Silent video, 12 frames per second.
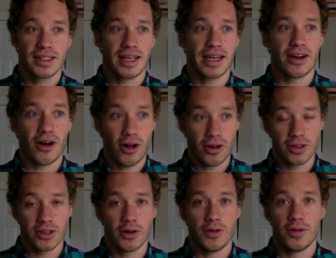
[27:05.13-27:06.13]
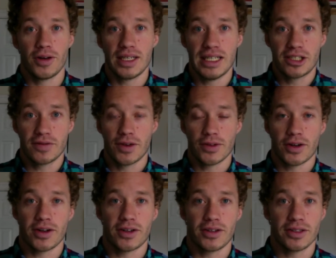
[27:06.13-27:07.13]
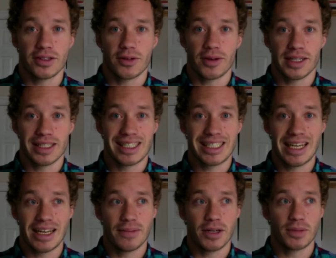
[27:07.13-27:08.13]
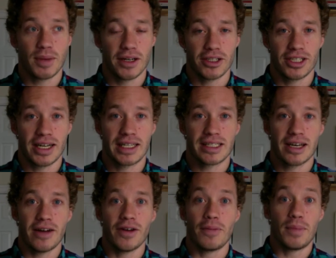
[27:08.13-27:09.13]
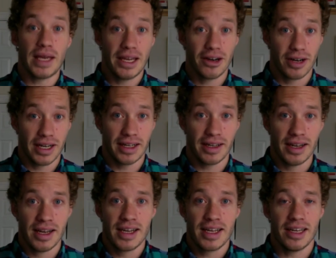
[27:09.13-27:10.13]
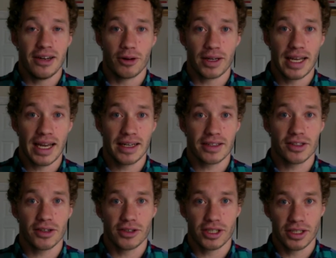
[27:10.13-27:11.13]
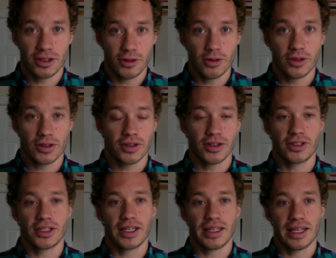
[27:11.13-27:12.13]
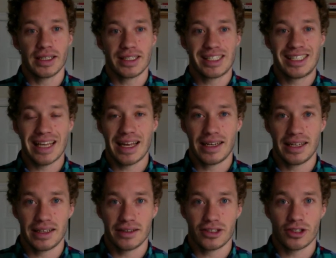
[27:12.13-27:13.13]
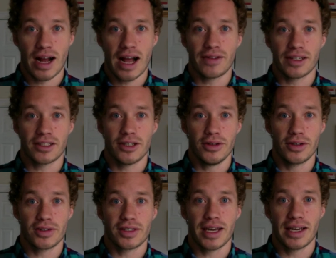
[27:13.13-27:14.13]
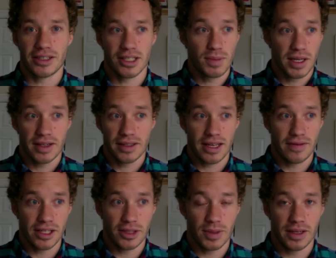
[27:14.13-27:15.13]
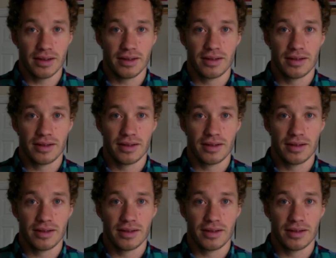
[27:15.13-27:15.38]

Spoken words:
And also each of those articles is going to stand a much better chance of appearing in organic search and Google search, and then sending traffic to your site, just because they've each been